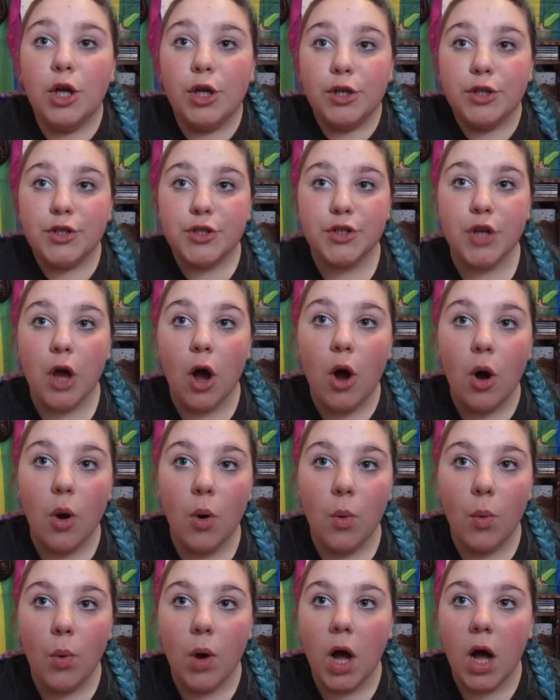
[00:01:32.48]

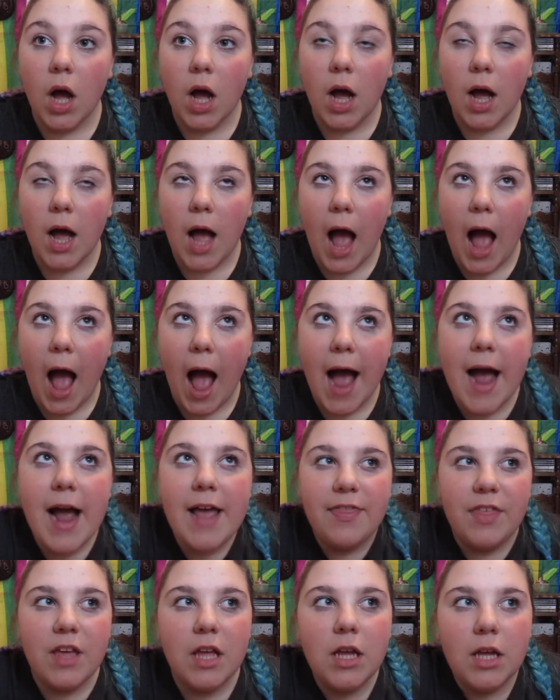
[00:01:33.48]
So I
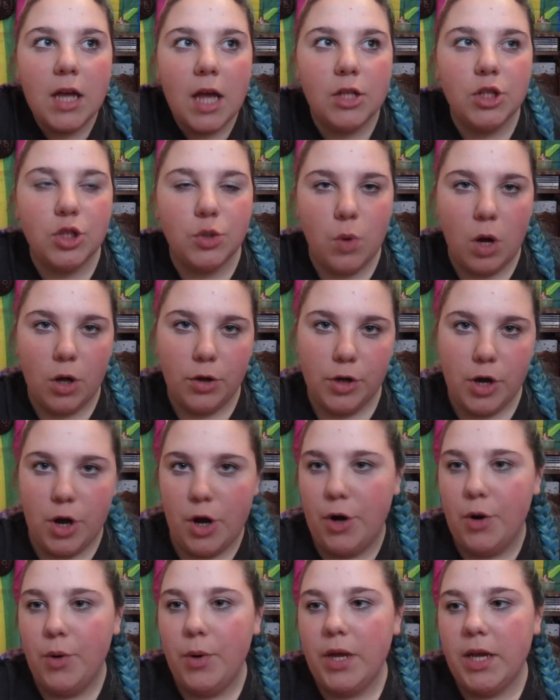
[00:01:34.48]
think, as you all
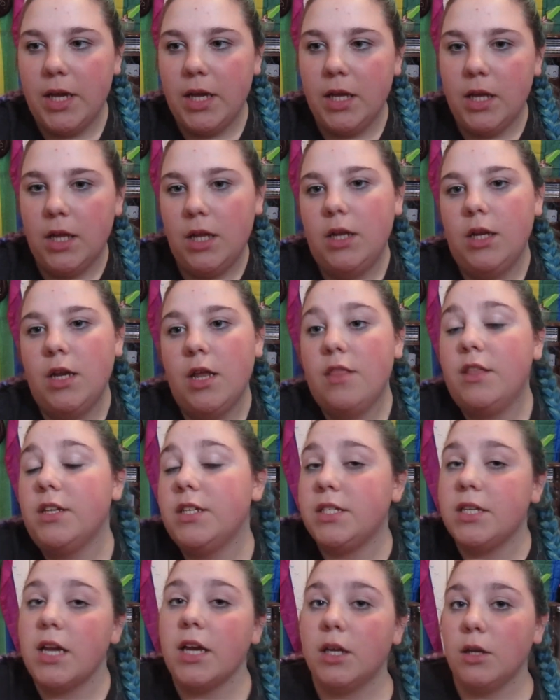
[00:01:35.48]
know, in the
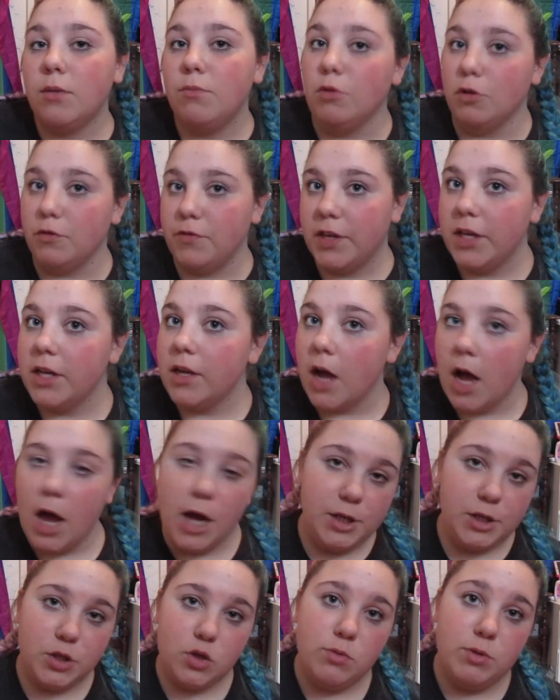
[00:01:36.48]
second movie,
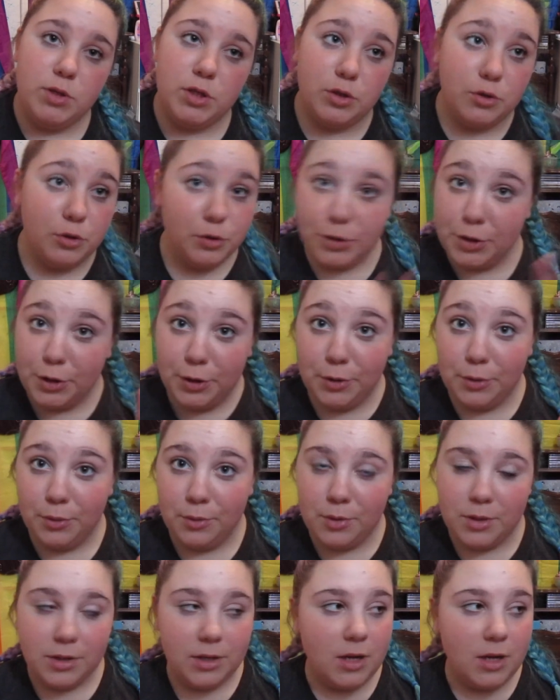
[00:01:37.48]
High School Musical 2,